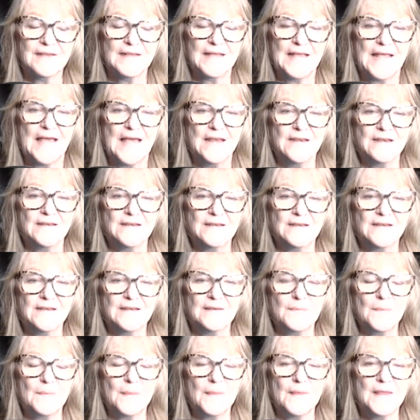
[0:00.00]
And
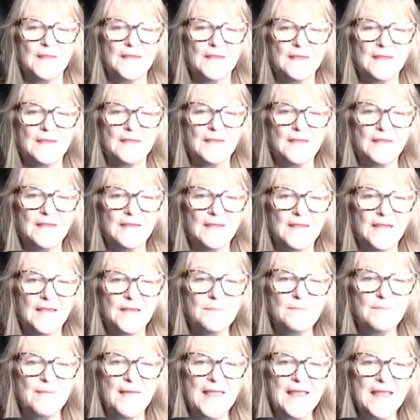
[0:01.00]

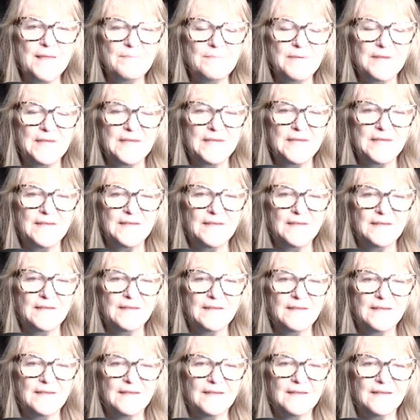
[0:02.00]
it may be
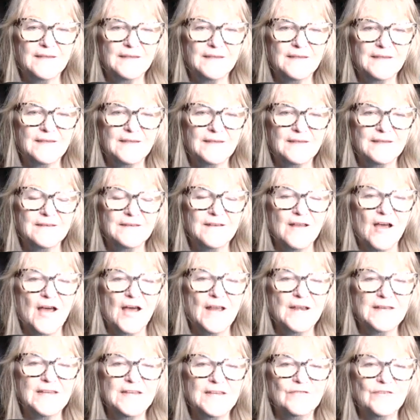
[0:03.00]

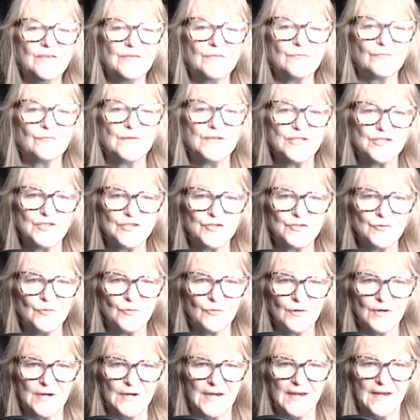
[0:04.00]
not even
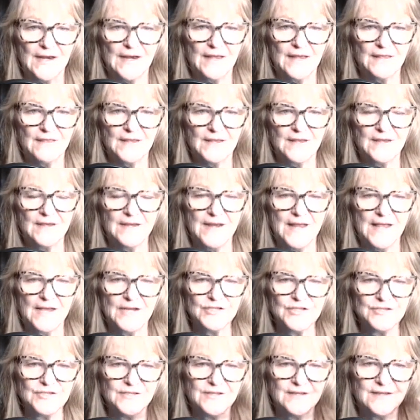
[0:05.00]
restoring the
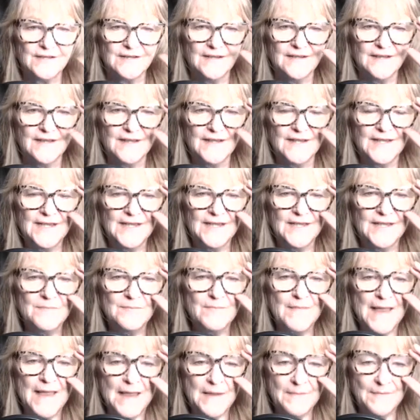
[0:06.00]
connection. It
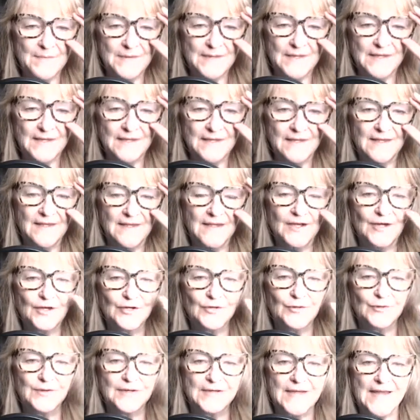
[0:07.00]
may be
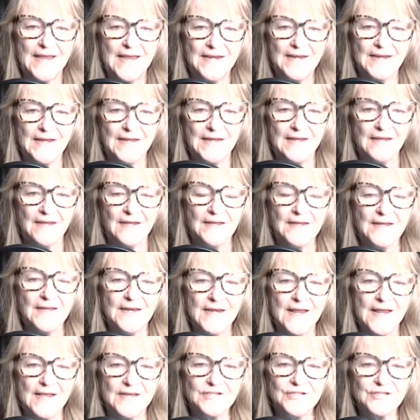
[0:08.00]
creating a
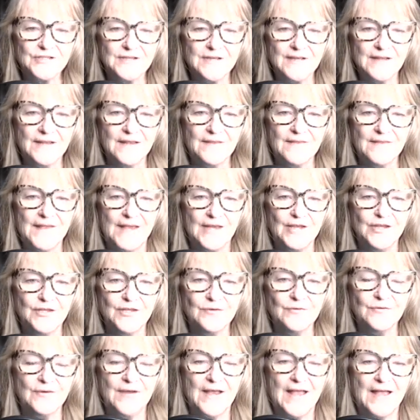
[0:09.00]
connection that
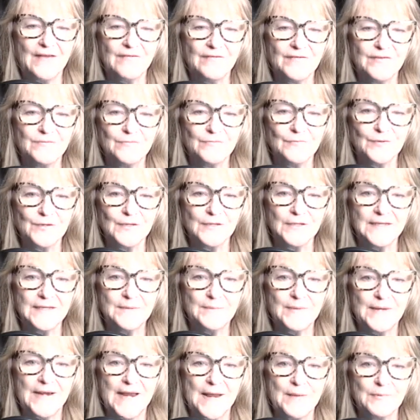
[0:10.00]
you haven't really
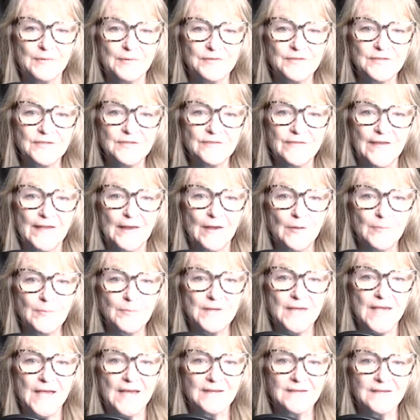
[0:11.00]
been able to develop
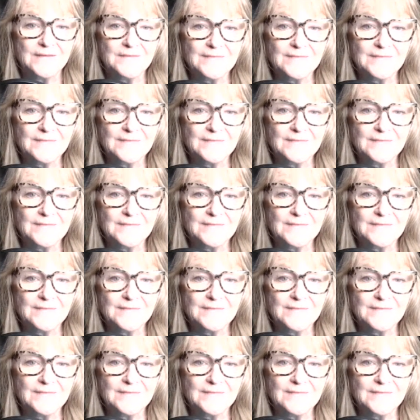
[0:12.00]
yet.